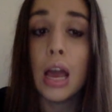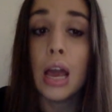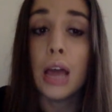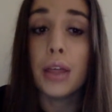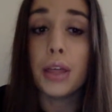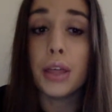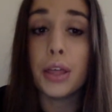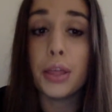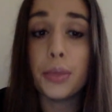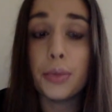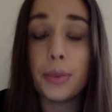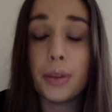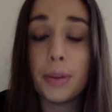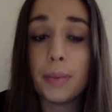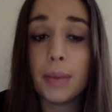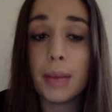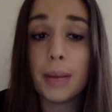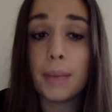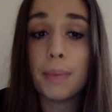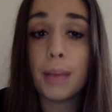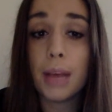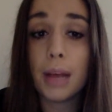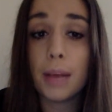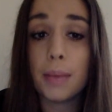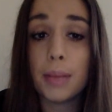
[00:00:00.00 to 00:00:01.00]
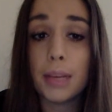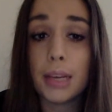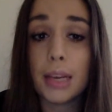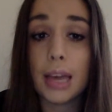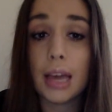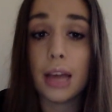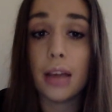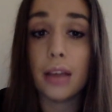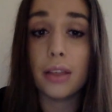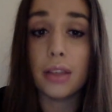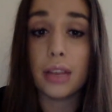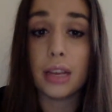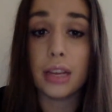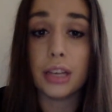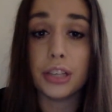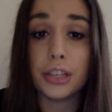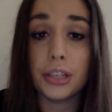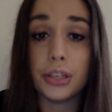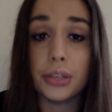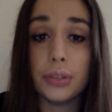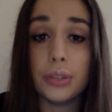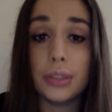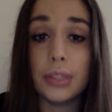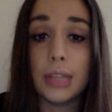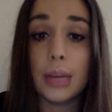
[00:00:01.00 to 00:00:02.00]
The three main public health
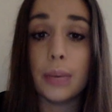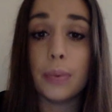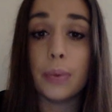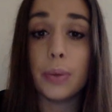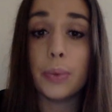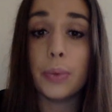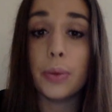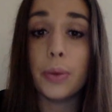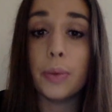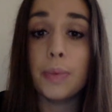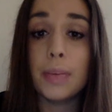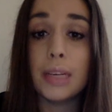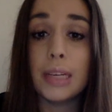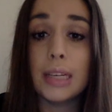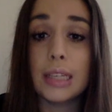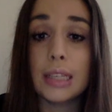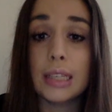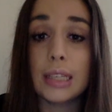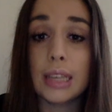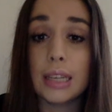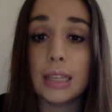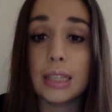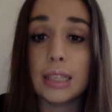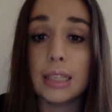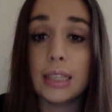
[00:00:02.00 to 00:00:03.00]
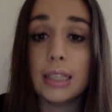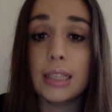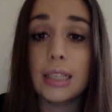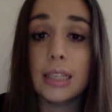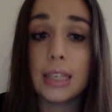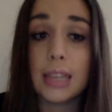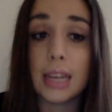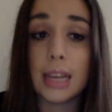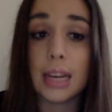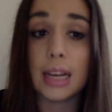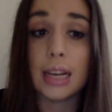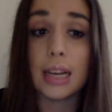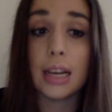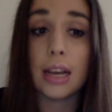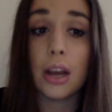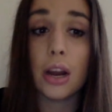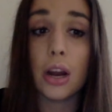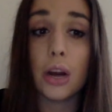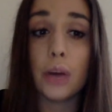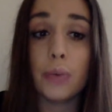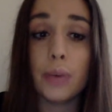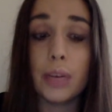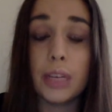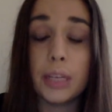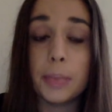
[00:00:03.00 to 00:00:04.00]
issues that we will be discussing today
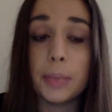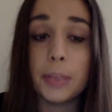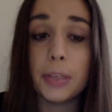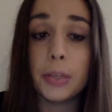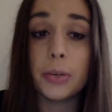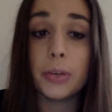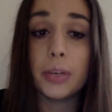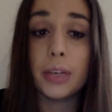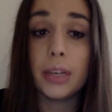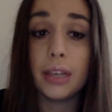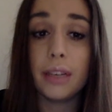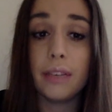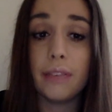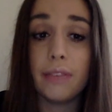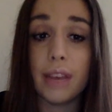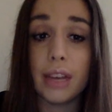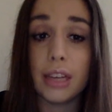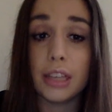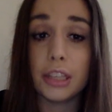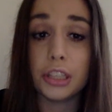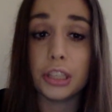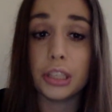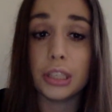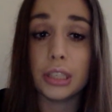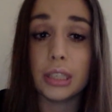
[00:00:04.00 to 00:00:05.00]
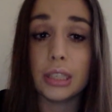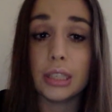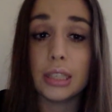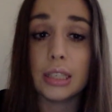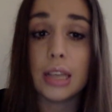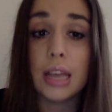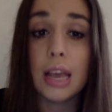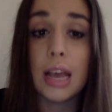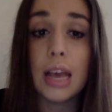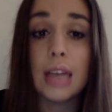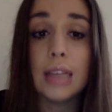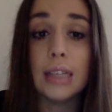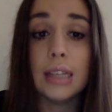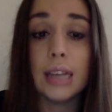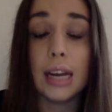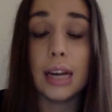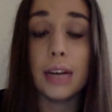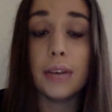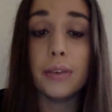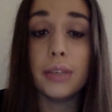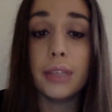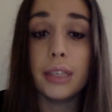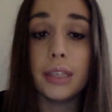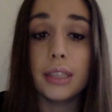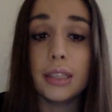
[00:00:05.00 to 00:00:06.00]
are respiratory infections,
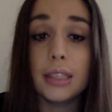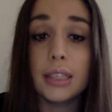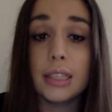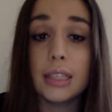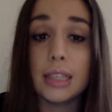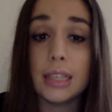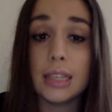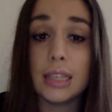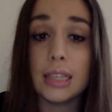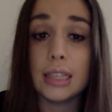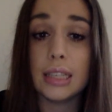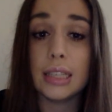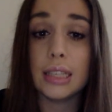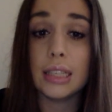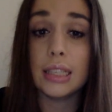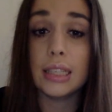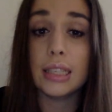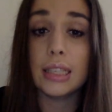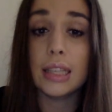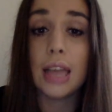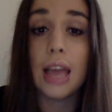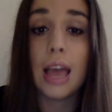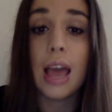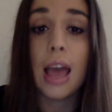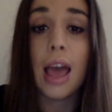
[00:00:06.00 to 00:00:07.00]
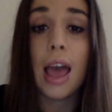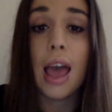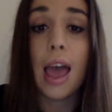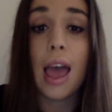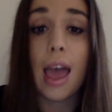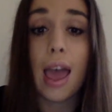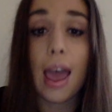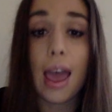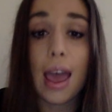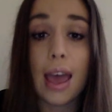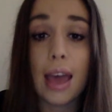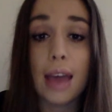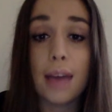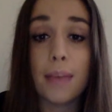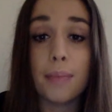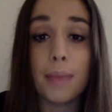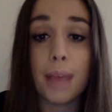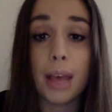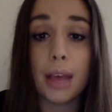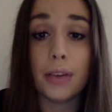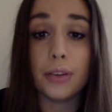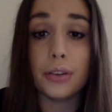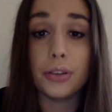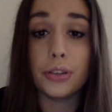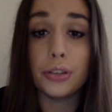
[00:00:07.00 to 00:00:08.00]
diarrheal diseases, and
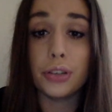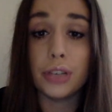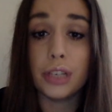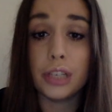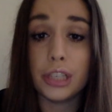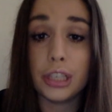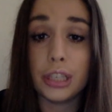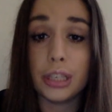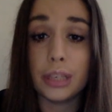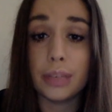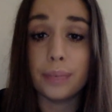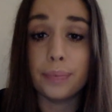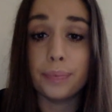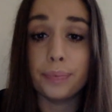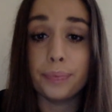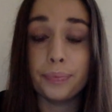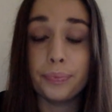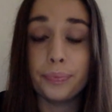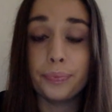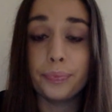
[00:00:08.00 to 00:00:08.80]
malnutrition.